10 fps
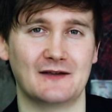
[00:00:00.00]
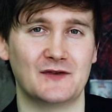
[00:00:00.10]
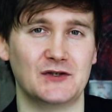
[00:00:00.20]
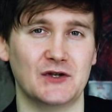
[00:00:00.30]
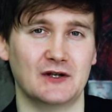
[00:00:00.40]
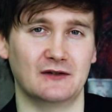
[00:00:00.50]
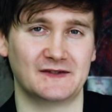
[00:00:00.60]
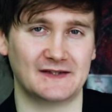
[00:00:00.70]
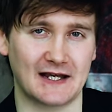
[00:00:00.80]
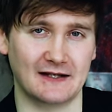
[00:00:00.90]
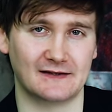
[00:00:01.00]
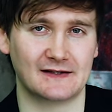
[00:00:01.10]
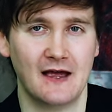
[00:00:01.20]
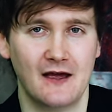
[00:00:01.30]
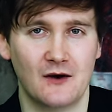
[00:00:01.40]
in the journal
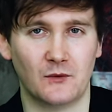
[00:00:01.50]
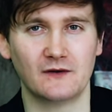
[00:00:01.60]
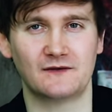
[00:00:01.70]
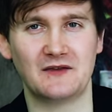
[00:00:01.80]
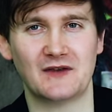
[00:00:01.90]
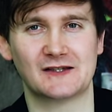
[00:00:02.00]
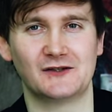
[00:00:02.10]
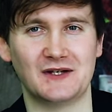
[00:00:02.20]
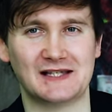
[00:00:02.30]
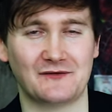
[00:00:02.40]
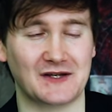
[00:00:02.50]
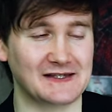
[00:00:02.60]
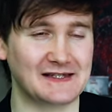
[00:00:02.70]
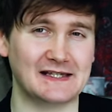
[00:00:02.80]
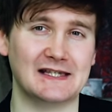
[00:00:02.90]
Science. One thing that studies have
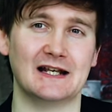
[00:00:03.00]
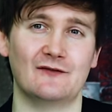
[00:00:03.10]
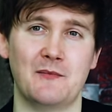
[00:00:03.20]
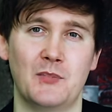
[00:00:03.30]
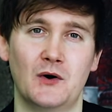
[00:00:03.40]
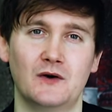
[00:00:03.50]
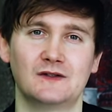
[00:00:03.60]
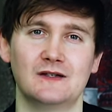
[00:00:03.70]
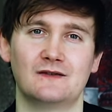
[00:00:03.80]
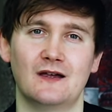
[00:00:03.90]
consistently reported,